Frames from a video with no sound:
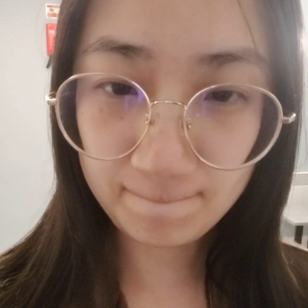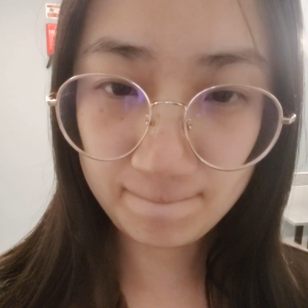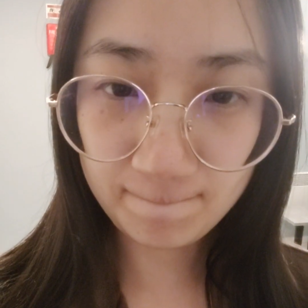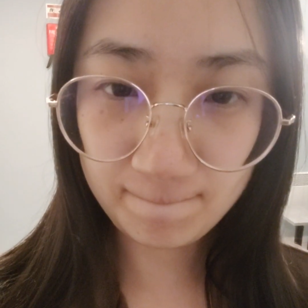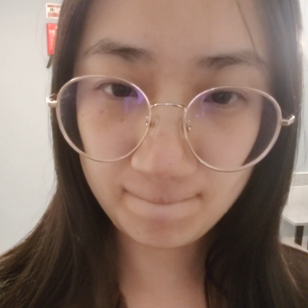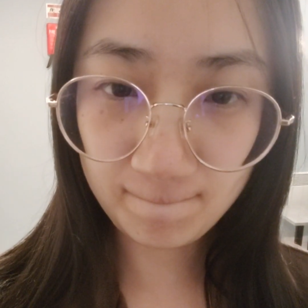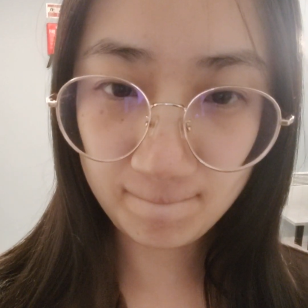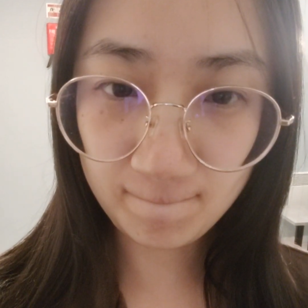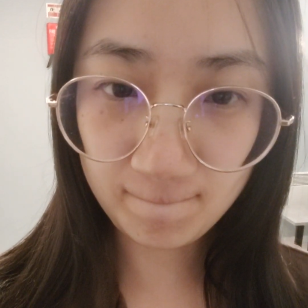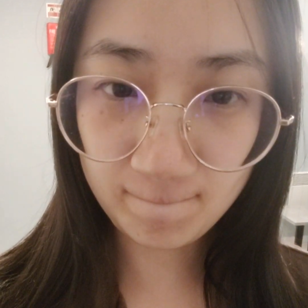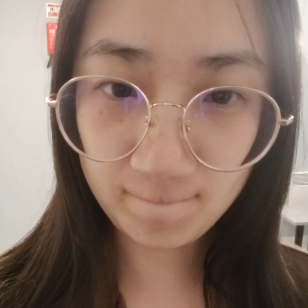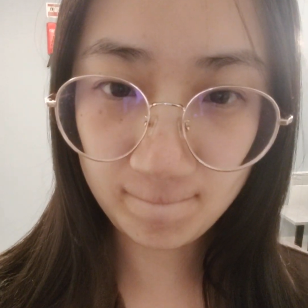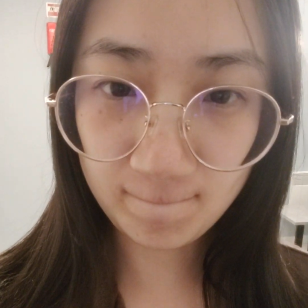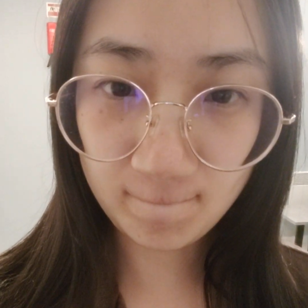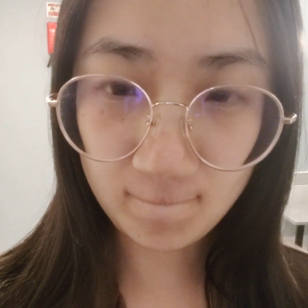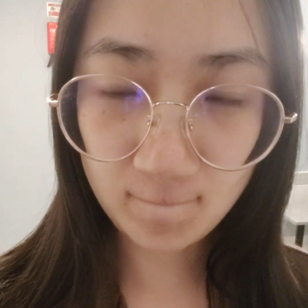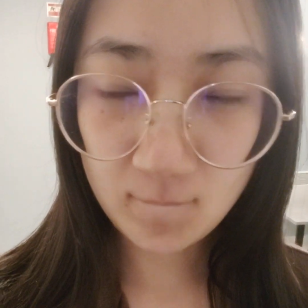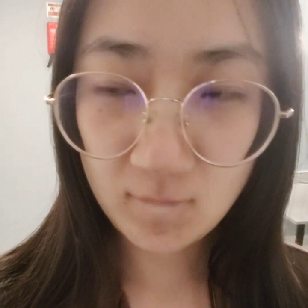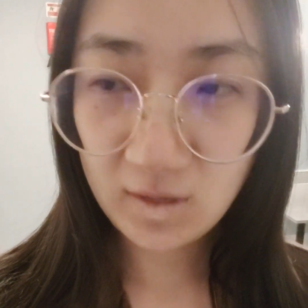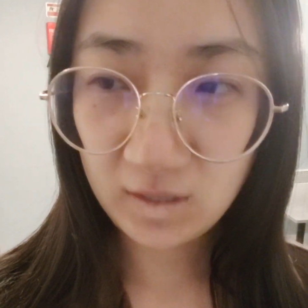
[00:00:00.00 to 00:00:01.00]

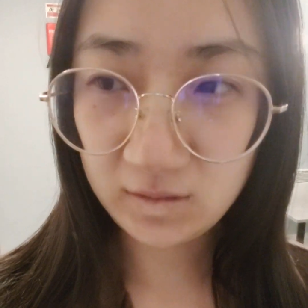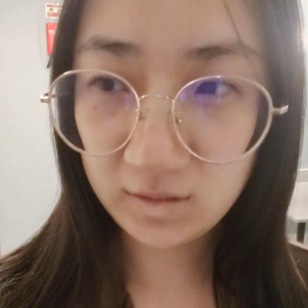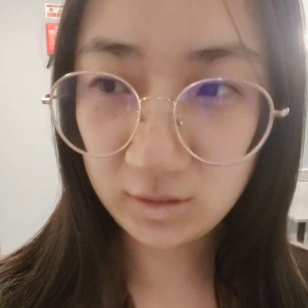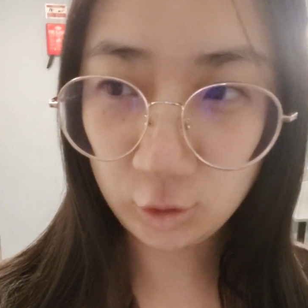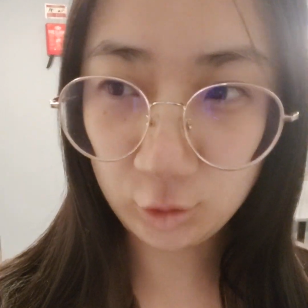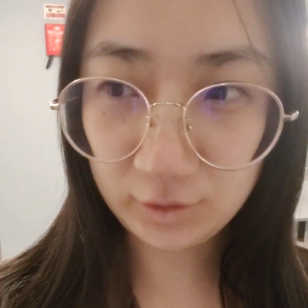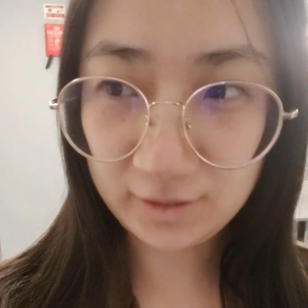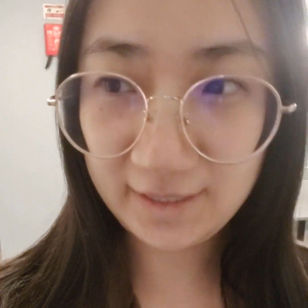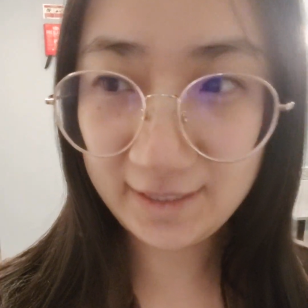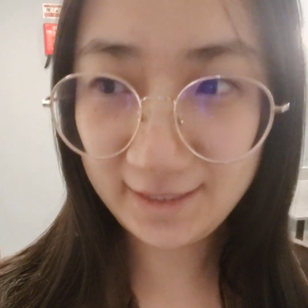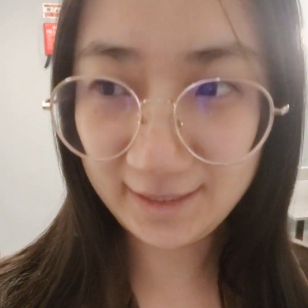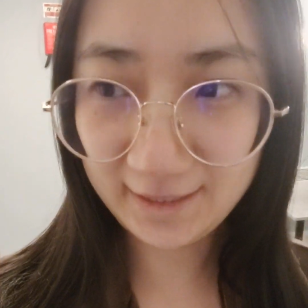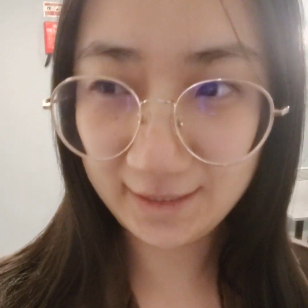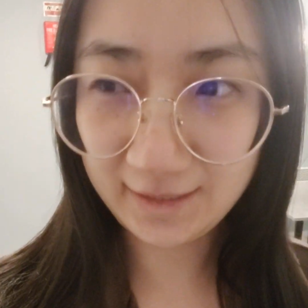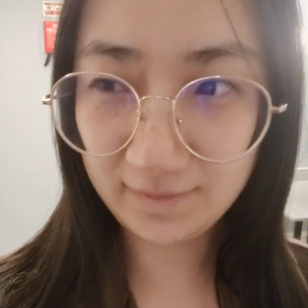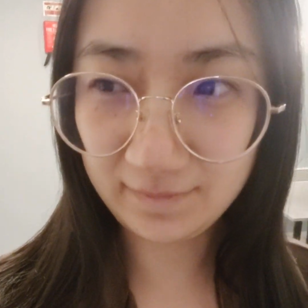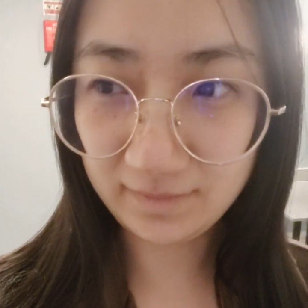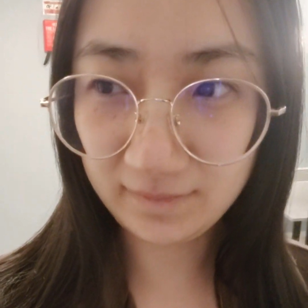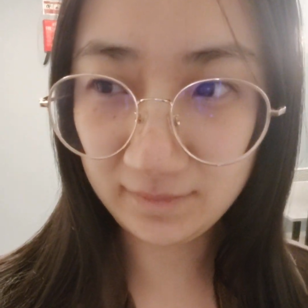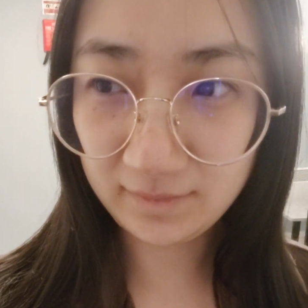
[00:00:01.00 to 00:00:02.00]
mm, the
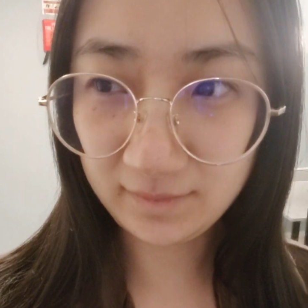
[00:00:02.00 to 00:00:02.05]
tradition